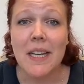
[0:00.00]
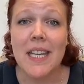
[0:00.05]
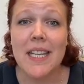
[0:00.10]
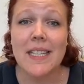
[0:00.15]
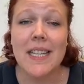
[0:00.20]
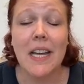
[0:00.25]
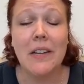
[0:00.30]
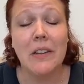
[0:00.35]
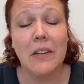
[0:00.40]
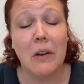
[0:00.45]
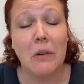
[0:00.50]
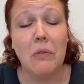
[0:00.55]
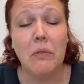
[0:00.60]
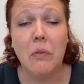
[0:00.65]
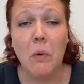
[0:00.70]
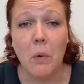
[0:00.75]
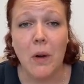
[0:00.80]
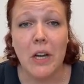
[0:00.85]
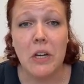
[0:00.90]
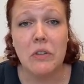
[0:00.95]
had to go
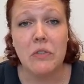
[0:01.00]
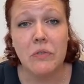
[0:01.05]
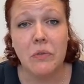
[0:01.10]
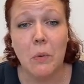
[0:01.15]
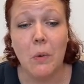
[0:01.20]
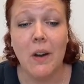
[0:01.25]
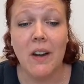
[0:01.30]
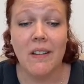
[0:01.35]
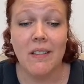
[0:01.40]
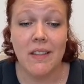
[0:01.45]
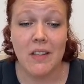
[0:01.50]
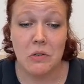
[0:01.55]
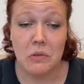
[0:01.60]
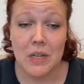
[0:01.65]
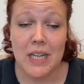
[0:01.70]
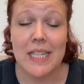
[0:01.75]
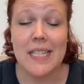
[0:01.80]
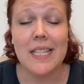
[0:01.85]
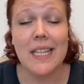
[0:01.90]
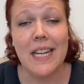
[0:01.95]
forage for the
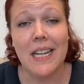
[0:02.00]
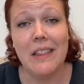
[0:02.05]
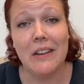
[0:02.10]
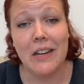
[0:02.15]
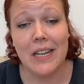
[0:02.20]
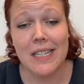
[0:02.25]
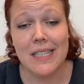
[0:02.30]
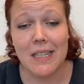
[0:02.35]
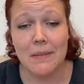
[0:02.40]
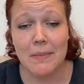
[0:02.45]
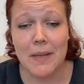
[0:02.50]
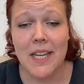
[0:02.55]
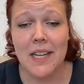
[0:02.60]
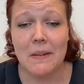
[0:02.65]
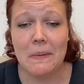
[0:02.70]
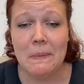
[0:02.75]
treats in their exhibit.